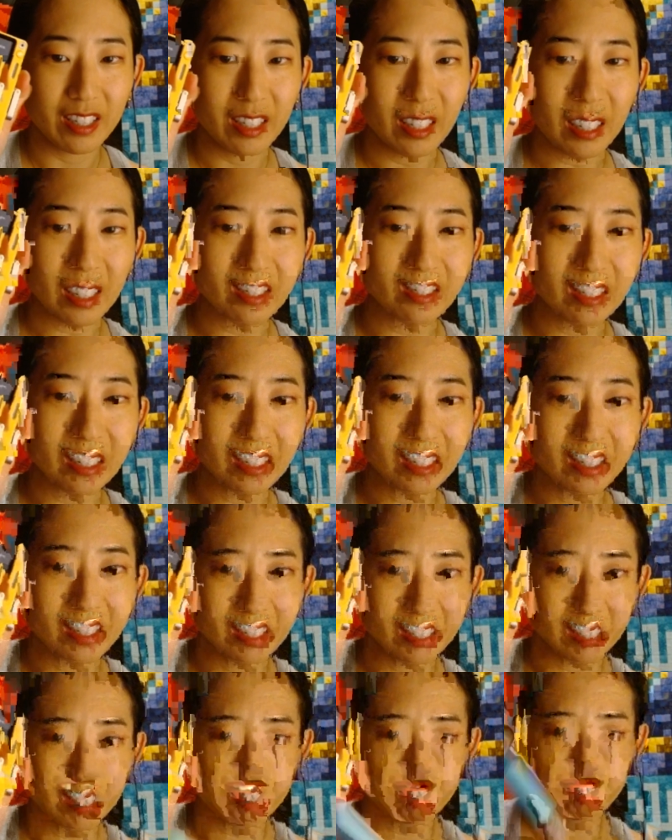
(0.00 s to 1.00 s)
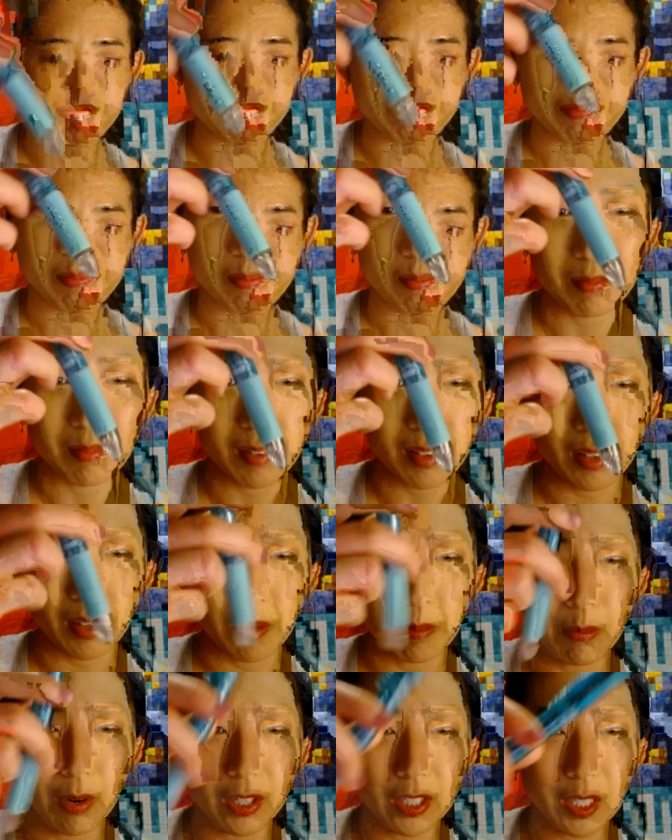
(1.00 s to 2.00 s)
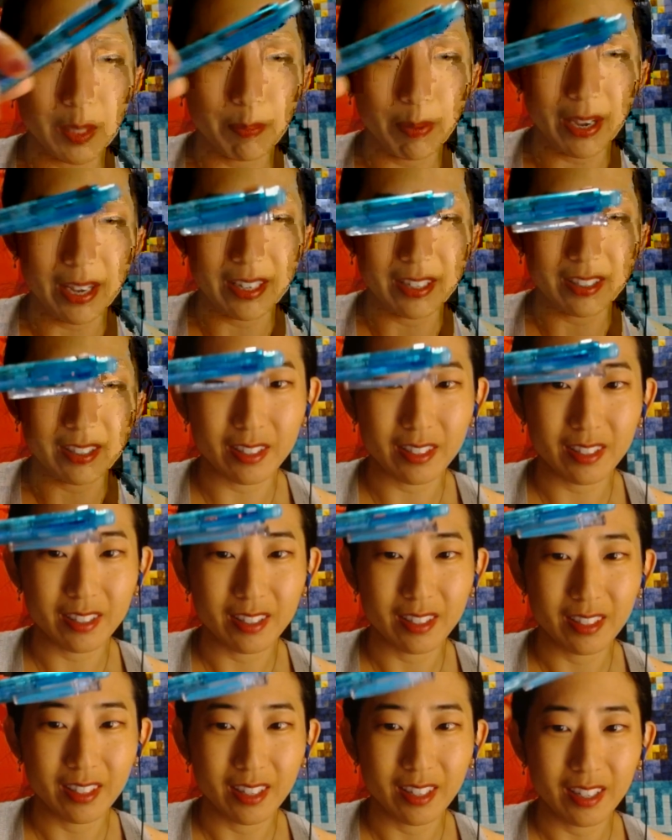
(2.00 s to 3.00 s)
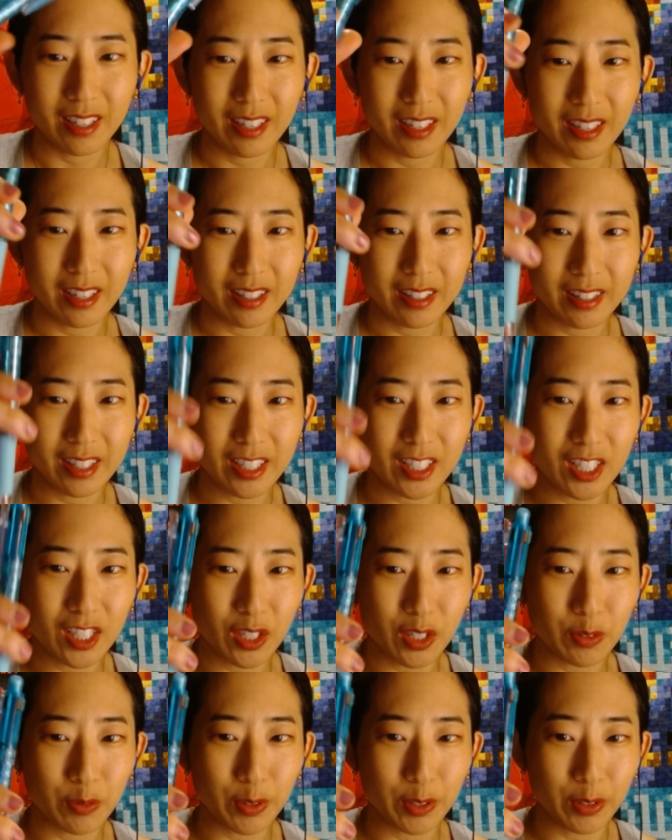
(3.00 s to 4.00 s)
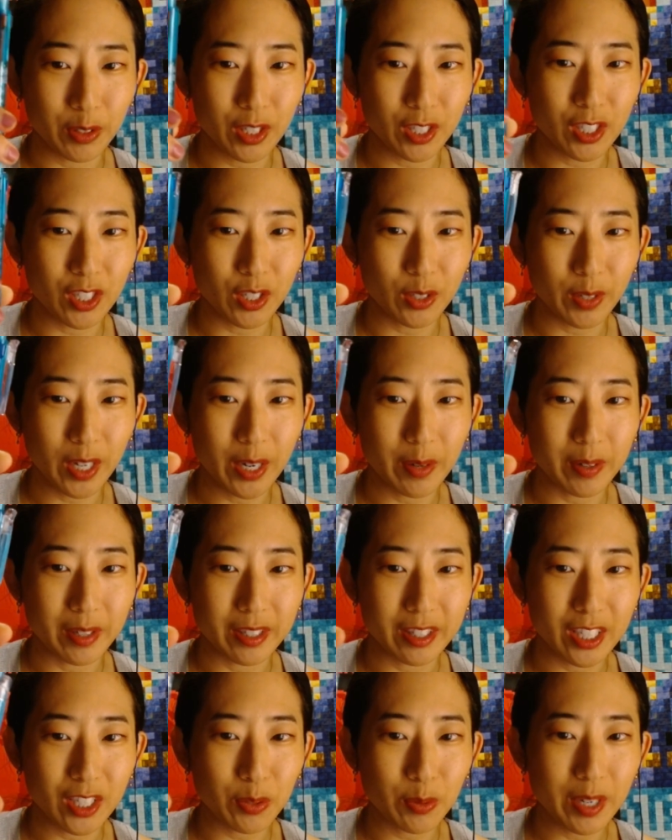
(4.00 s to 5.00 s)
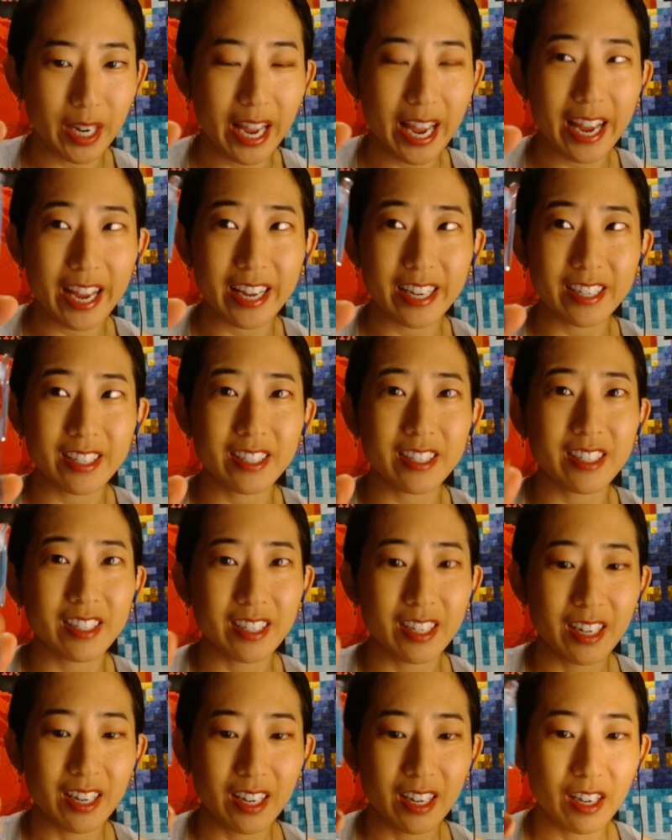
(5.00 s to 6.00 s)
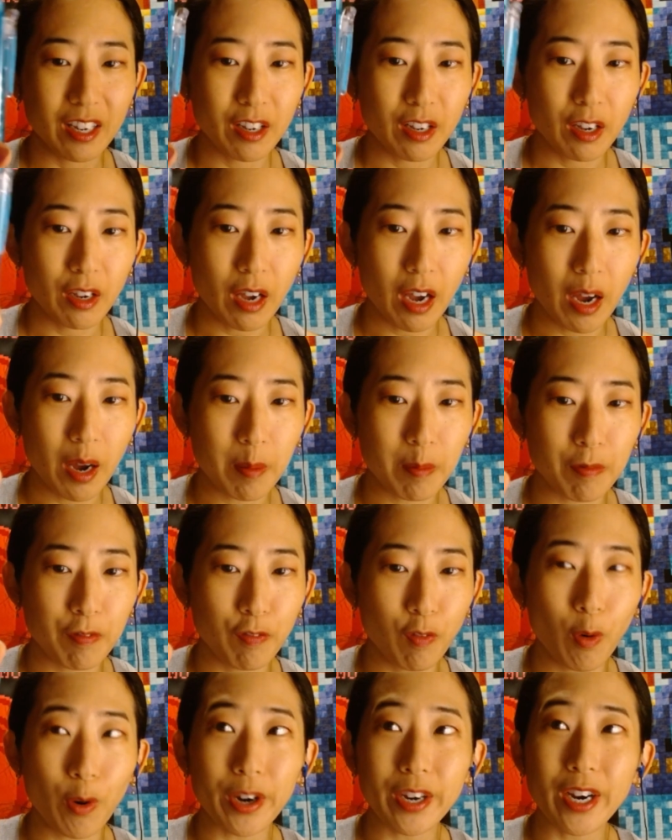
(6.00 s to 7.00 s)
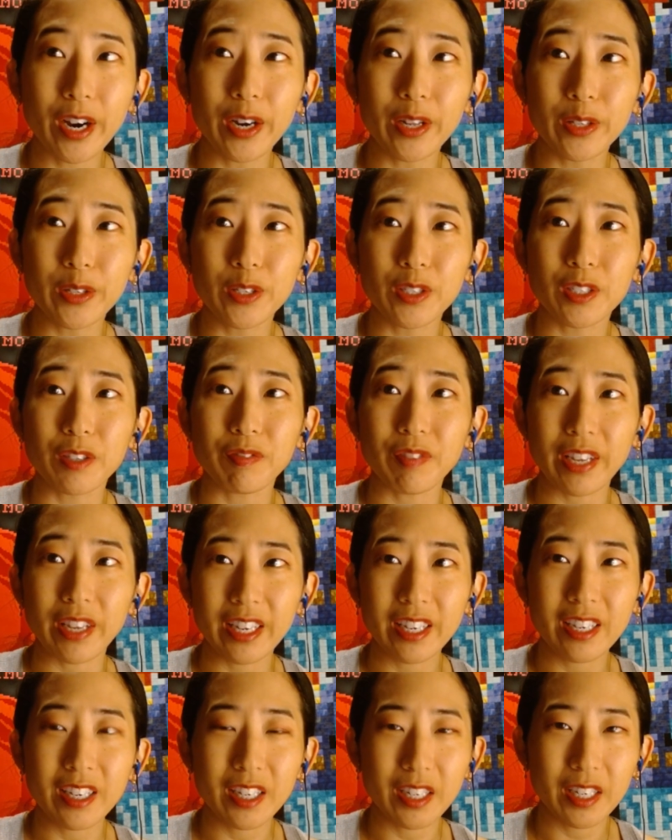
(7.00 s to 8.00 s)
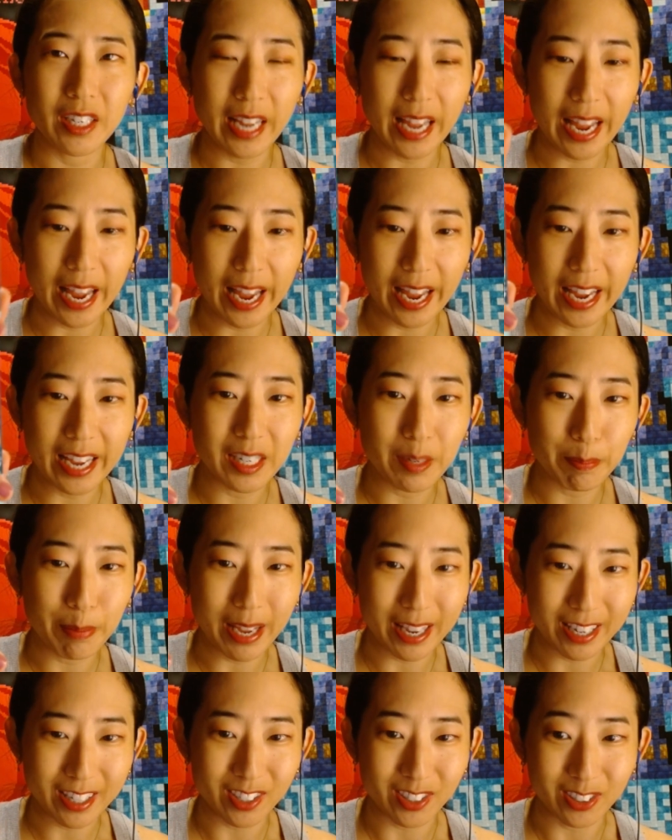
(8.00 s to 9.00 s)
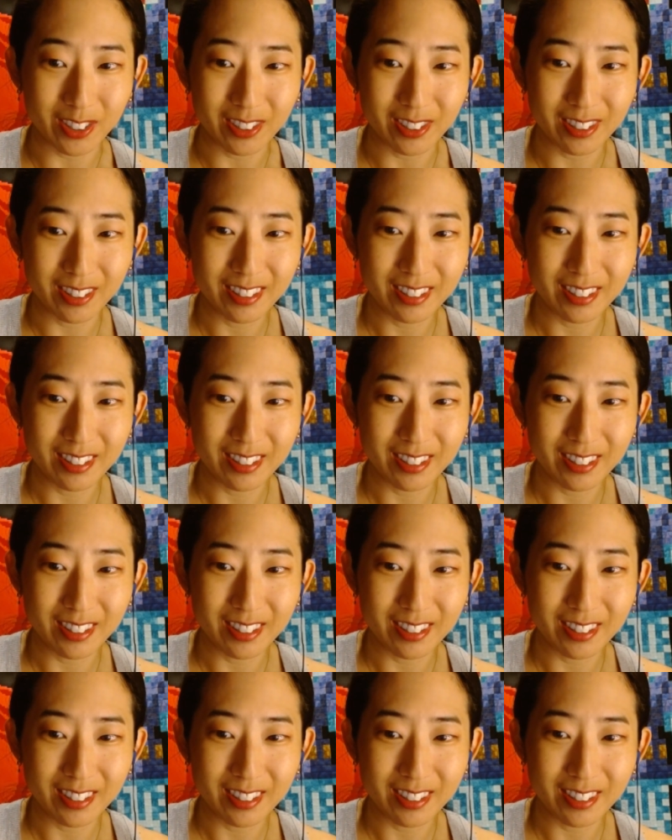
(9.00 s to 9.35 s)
I like multi pens. This is a great one. This one has four colors of ink and a pencil,